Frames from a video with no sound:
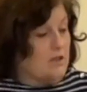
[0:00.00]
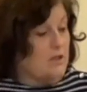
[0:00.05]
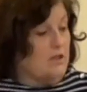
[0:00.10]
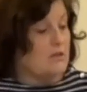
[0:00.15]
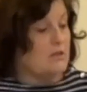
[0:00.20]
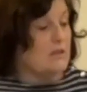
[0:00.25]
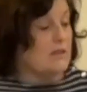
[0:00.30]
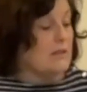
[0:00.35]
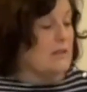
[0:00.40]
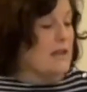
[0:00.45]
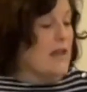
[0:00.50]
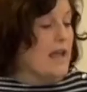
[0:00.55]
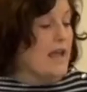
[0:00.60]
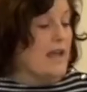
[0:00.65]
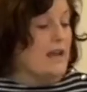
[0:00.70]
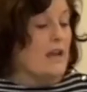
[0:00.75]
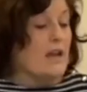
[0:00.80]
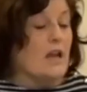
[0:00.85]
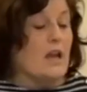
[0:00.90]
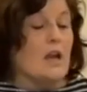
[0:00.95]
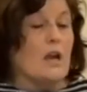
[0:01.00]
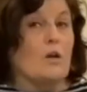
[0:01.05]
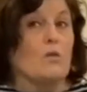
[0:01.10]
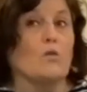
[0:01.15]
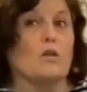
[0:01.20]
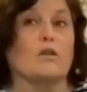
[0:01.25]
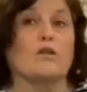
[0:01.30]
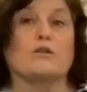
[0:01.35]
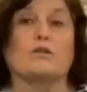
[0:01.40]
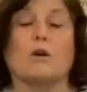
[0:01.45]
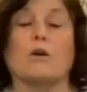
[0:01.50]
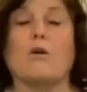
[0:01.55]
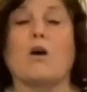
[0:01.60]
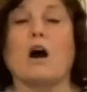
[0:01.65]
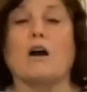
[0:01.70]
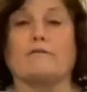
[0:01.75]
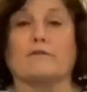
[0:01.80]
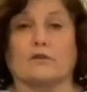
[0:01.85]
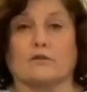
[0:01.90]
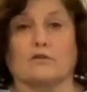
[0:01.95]
used in that will throw
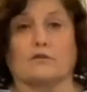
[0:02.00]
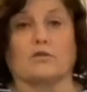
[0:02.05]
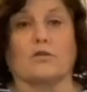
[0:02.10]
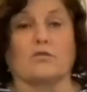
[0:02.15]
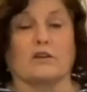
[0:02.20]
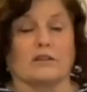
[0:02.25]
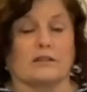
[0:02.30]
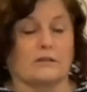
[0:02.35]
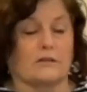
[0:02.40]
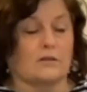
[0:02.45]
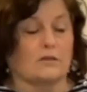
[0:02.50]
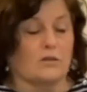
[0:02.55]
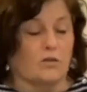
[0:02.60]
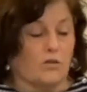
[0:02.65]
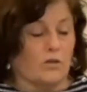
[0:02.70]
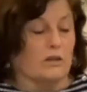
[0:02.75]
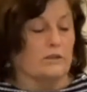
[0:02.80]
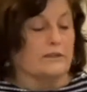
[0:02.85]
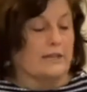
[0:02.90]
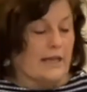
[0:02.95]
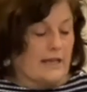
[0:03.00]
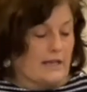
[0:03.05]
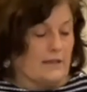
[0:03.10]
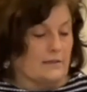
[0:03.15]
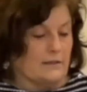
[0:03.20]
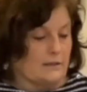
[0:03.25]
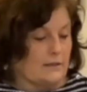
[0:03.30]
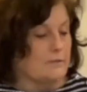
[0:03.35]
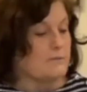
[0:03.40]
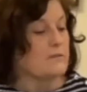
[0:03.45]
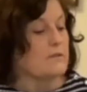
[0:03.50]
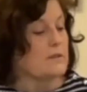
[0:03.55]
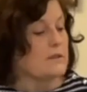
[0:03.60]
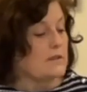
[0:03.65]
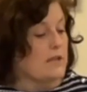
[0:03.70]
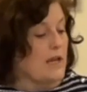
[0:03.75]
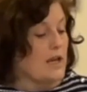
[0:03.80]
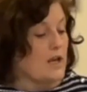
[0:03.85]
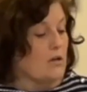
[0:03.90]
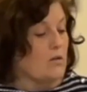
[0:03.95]
off your soil test.
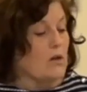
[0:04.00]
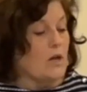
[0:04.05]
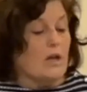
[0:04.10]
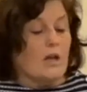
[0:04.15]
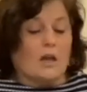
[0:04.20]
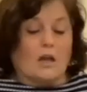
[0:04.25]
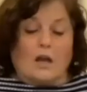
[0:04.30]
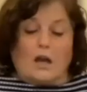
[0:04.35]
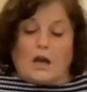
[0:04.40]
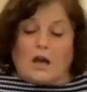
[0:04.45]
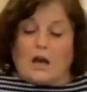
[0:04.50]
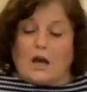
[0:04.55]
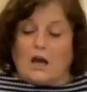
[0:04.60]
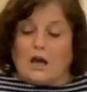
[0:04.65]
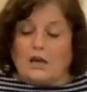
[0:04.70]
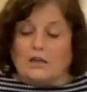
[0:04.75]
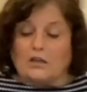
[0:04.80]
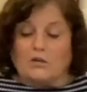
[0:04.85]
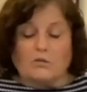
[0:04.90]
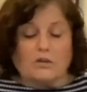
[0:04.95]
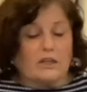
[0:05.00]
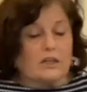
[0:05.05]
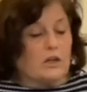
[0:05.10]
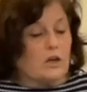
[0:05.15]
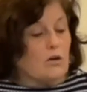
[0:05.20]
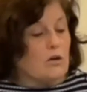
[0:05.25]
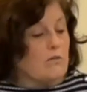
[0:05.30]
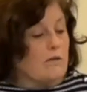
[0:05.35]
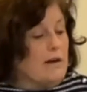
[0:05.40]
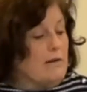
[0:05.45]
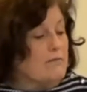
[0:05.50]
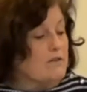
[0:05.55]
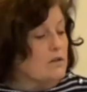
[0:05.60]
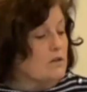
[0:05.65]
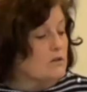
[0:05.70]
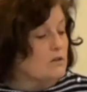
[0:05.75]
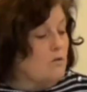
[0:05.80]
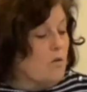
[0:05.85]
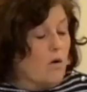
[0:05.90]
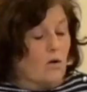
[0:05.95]
So you want to go around with
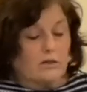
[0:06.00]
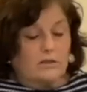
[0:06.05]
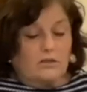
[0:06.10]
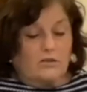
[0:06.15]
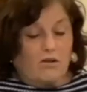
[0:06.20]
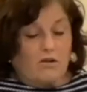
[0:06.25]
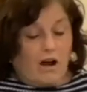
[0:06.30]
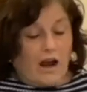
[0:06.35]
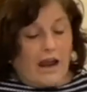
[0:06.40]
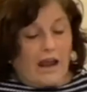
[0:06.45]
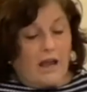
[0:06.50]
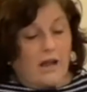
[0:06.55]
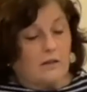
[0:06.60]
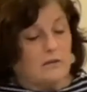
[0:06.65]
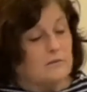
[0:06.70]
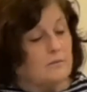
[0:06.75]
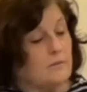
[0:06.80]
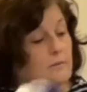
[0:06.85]
your trowel,